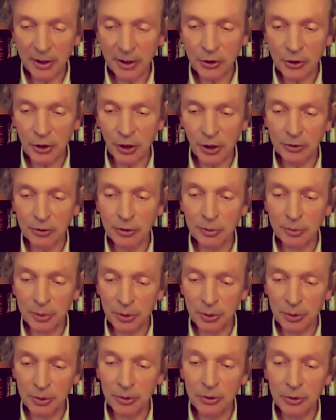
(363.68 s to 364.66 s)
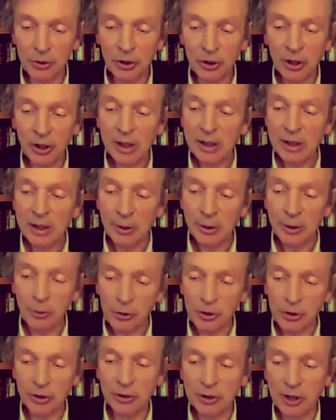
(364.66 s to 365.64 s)
strong taboos. You
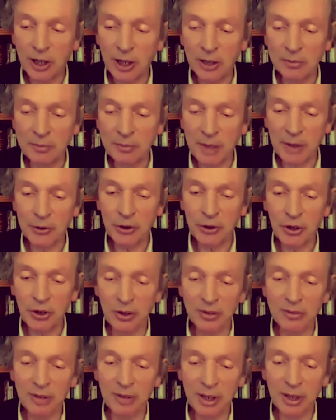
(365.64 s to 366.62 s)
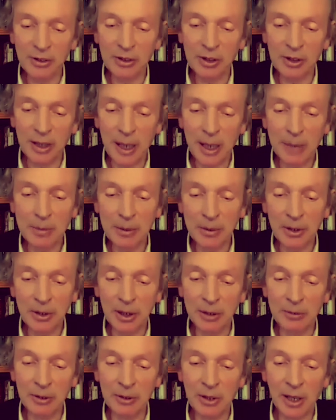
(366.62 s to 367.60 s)
still can't mention the word telepathy
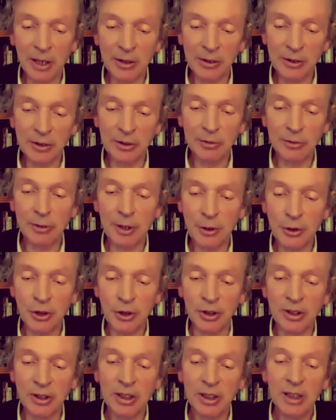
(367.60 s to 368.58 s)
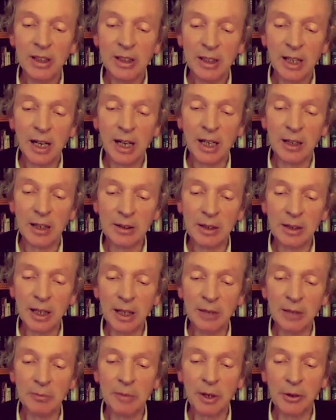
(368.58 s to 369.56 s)
without derision uh,
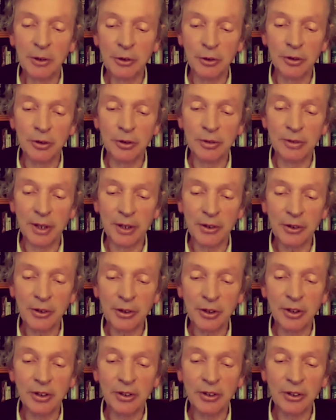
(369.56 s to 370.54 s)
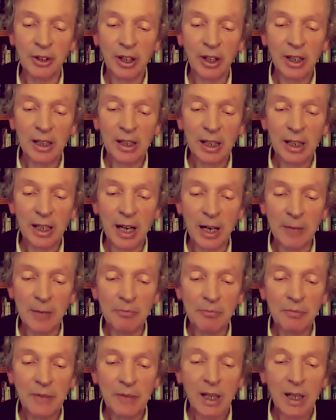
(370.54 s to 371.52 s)
in most universities. Um,
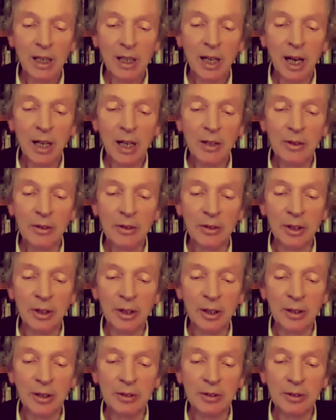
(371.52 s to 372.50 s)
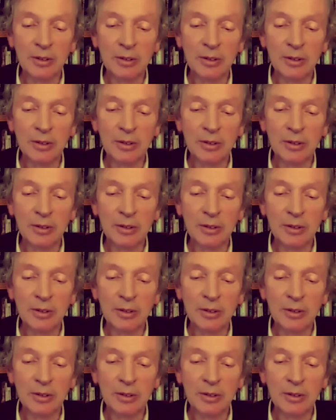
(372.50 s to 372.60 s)
uh, there are